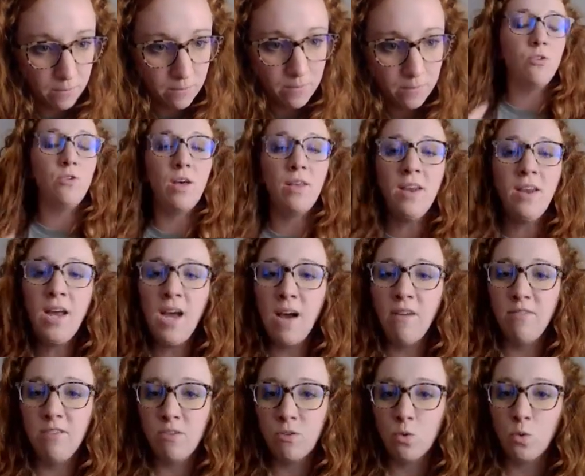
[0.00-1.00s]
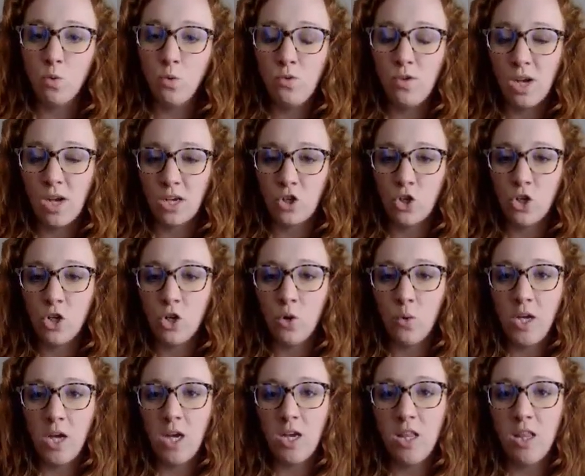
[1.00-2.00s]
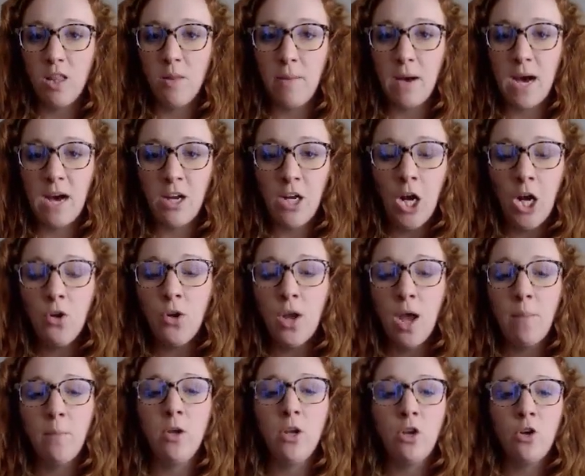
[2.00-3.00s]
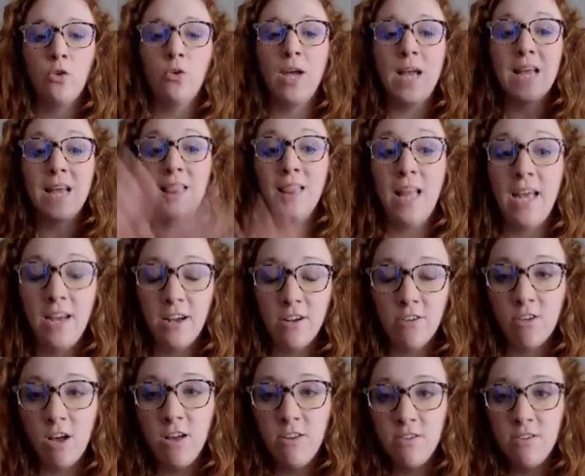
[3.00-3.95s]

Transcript: So now that I have this cool texture going on in the background, I'm going to create layers